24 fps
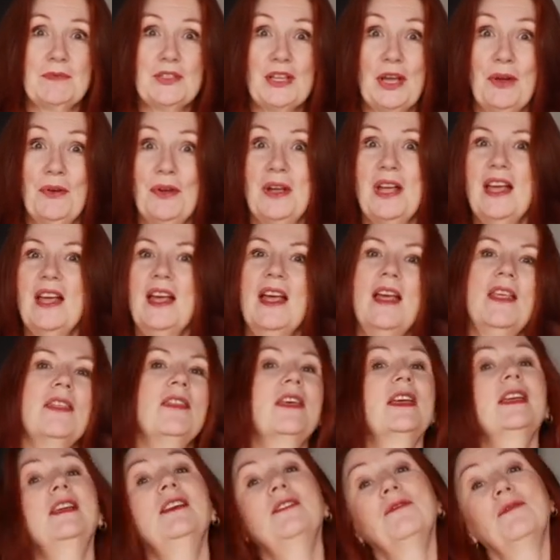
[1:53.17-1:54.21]
So
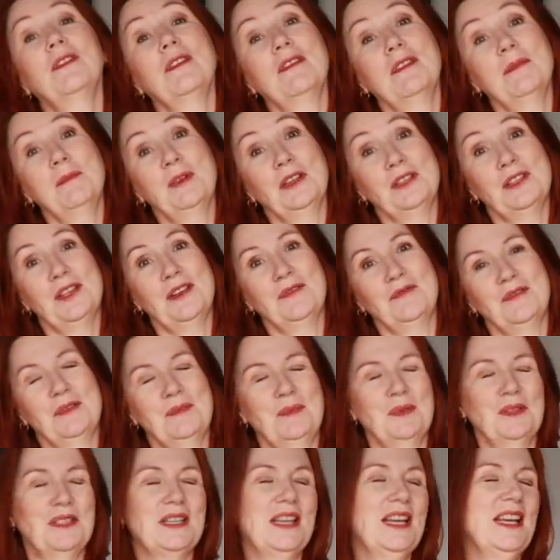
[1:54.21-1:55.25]
thank you very much,
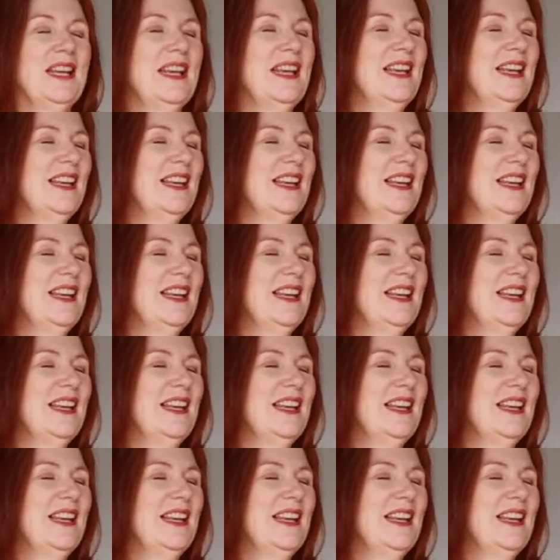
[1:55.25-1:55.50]
everybody.